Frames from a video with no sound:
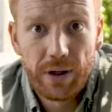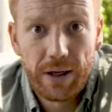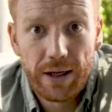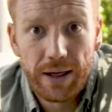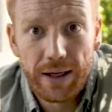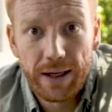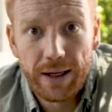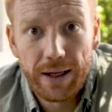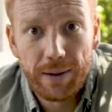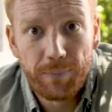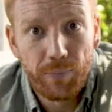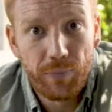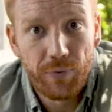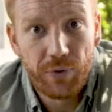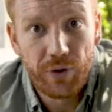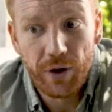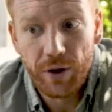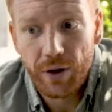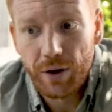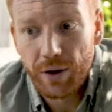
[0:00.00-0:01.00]
Um,
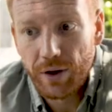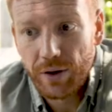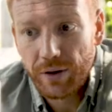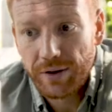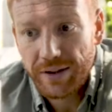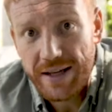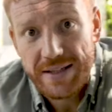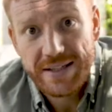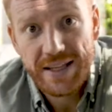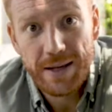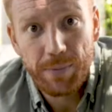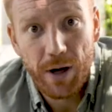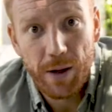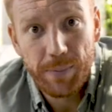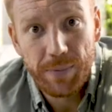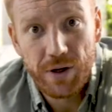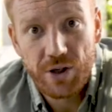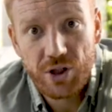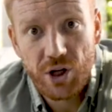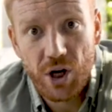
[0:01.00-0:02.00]
the yes, there might
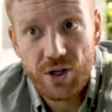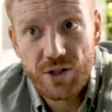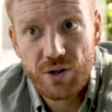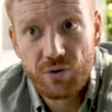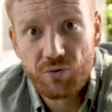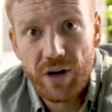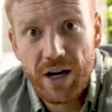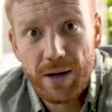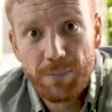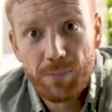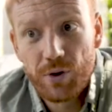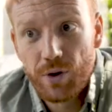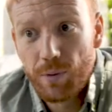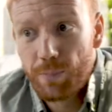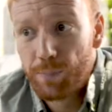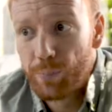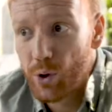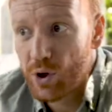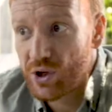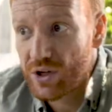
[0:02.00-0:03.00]
be a chance of rain, but the
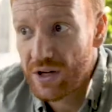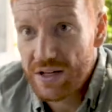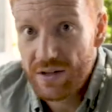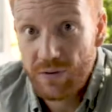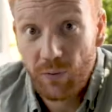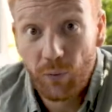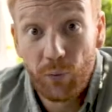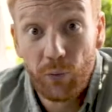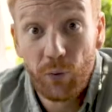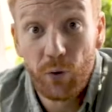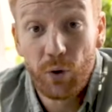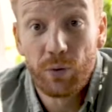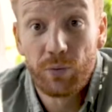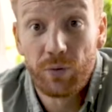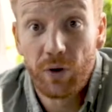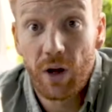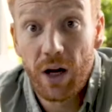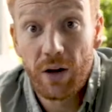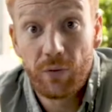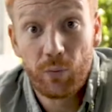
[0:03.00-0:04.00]
bush is full of
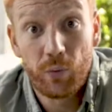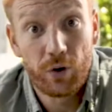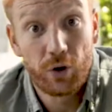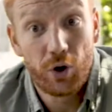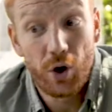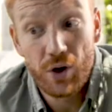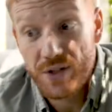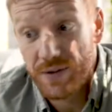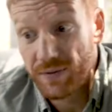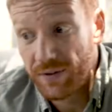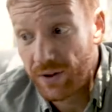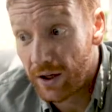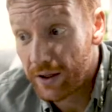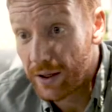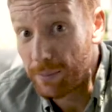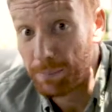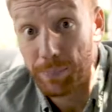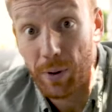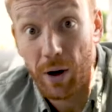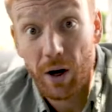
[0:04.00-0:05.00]
life with lots of young
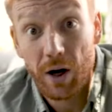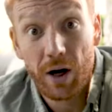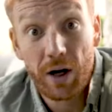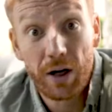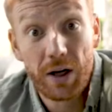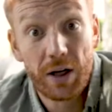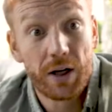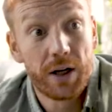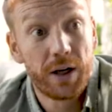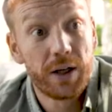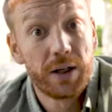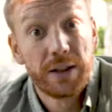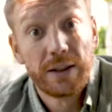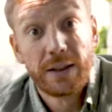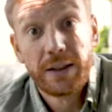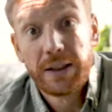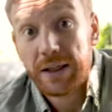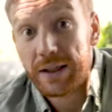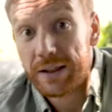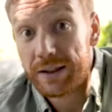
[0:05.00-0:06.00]
impala,
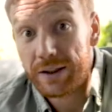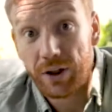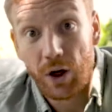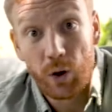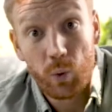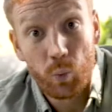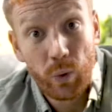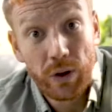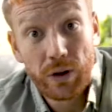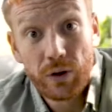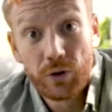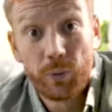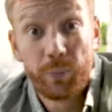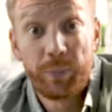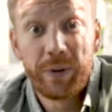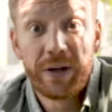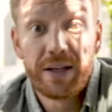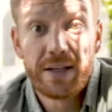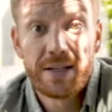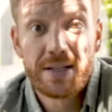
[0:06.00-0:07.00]
young
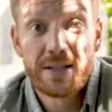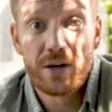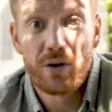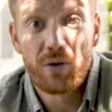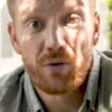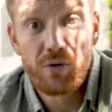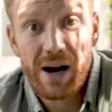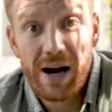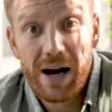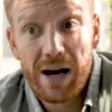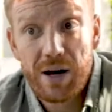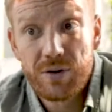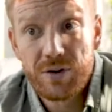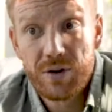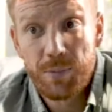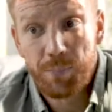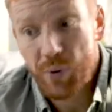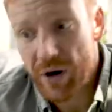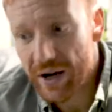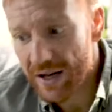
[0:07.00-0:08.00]
wildebeest around.
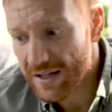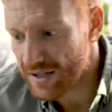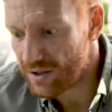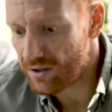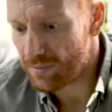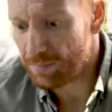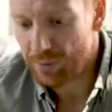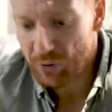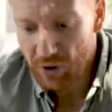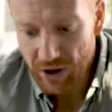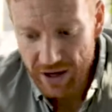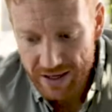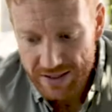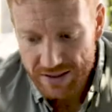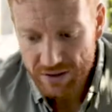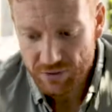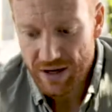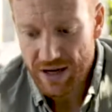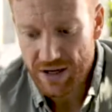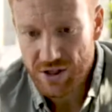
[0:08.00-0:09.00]
The predator-prey
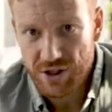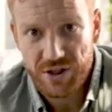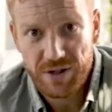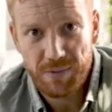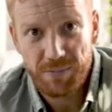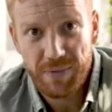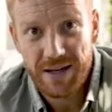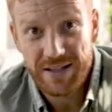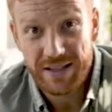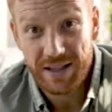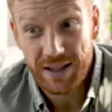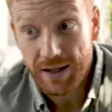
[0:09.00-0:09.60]
interaction is amazing.